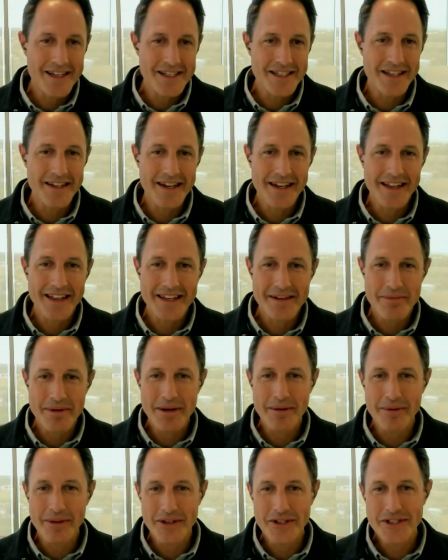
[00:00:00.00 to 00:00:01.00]
is unlikely to be
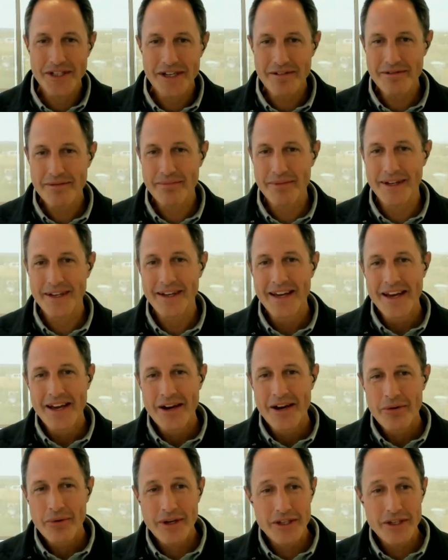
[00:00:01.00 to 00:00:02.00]
able to shift. But
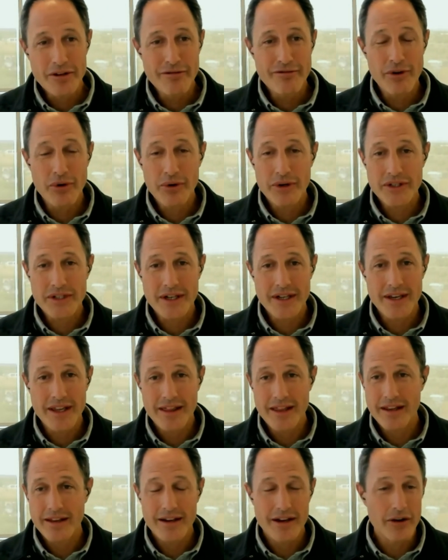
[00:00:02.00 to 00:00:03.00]
we do focus
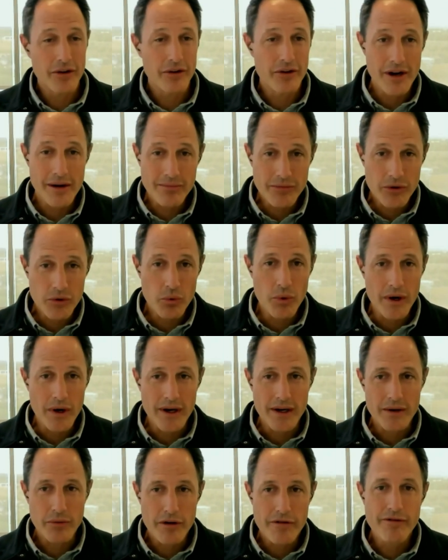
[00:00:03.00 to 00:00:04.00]
on, you know, number
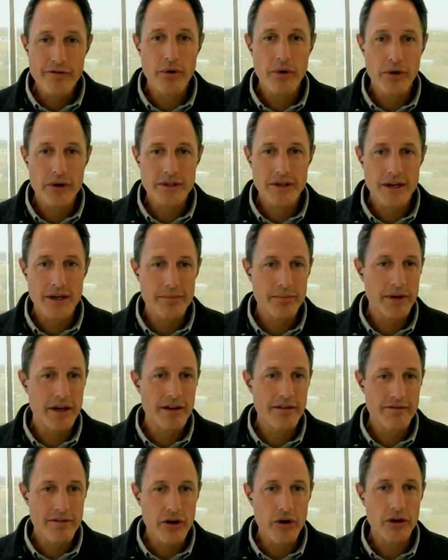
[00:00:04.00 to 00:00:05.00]
one, we focus on
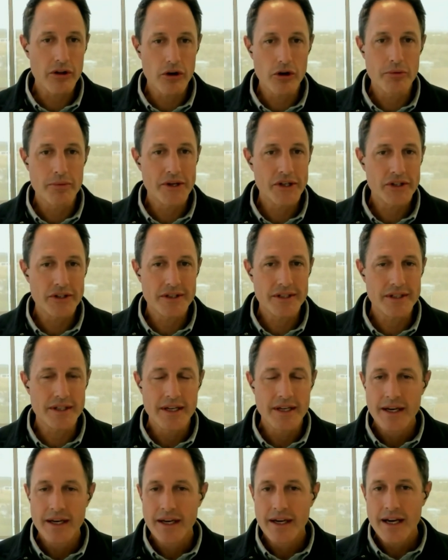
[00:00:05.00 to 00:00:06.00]
being very low emissions, and
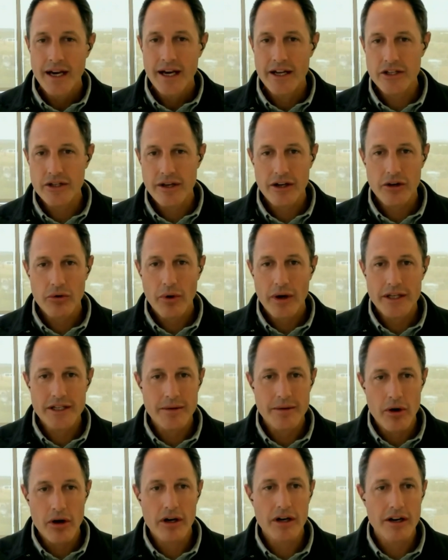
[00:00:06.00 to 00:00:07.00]
and so that creates a
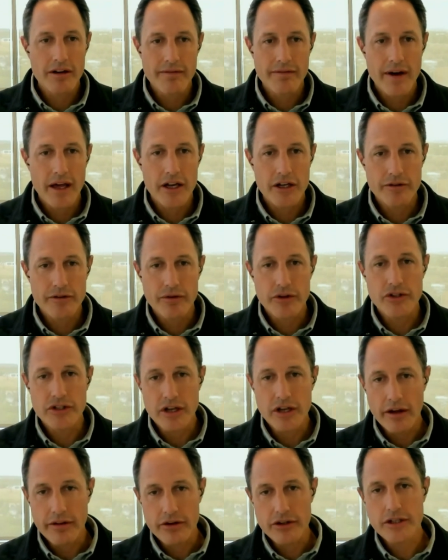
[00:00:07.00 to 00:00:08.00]
market advantage versus
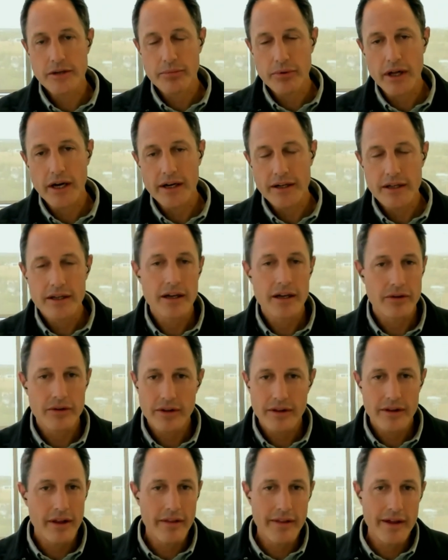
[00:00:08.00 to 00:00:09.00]
other suppliers. You know,
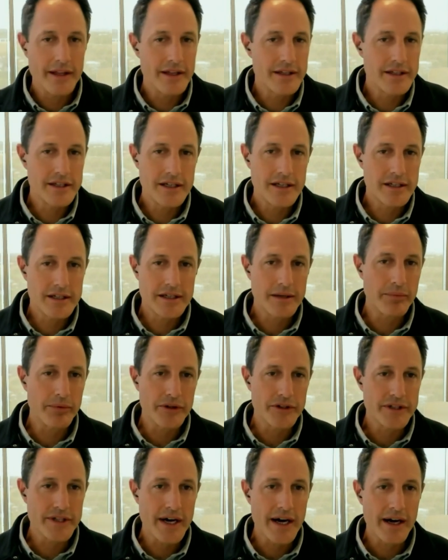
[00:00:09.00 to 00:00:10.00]
and it's as yeah. simple
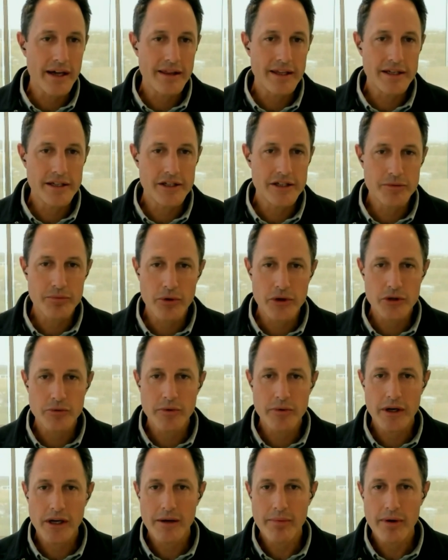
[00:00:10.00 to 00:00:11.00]
as that. This is supposed to
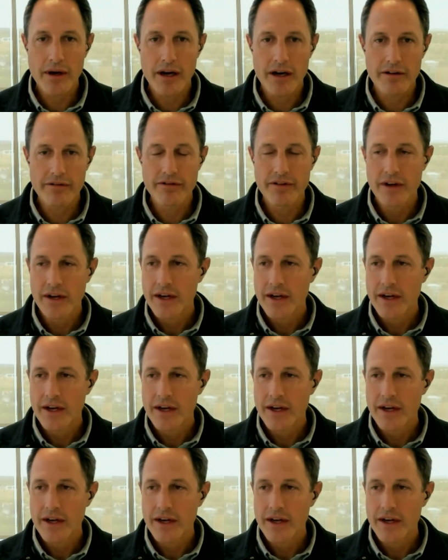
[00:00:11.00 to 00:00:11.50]
be a competitive